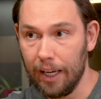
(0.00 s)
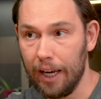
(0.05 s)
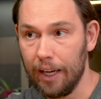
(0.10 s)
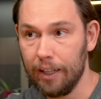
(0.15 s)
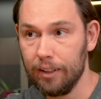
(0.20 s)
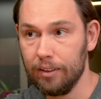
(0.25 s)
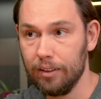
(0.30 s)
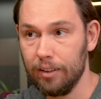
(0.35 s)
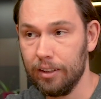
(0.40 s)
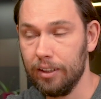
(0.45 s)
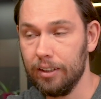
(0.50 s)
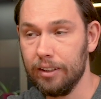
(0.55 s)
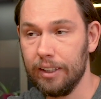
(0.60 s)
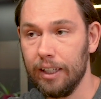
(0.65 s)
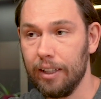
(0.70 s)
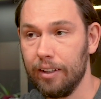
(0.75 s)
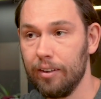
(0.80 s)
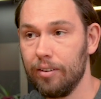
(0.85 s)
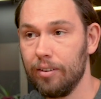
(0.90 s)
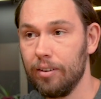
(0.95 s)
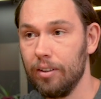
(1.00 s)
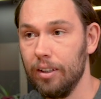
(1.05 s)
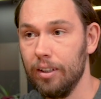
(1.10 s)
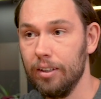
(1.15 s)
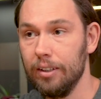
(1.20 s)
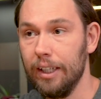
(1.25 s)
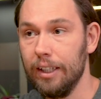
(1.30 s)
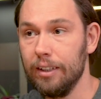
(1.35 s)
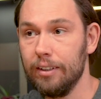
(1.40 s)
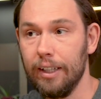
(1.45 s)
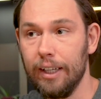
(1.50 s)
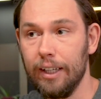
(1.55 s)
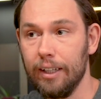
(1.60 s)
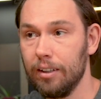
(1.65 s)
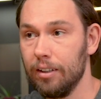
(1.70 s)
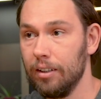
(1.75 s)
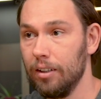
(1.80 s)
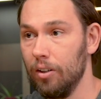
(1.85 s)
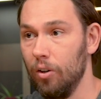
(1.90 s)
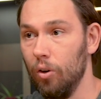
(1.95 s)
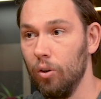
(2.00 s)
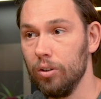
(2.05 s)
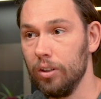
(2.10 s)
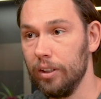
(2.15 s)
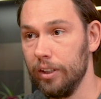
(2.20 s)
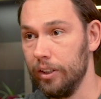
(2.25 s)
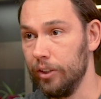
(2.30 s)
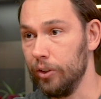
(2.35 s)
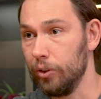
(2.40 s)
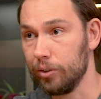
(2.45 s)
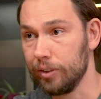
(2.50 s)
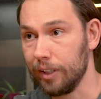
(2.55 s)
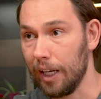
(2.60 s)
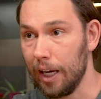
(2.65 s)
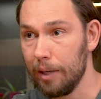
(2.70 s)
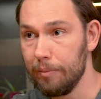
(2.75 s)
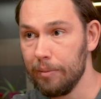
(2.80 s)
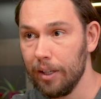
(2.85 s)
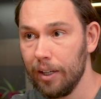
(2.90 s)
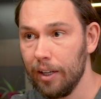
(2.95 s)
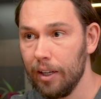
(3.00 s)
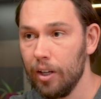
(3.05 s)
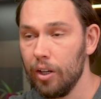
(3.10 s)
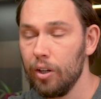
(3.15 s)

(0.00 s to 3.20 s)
and they take only your time.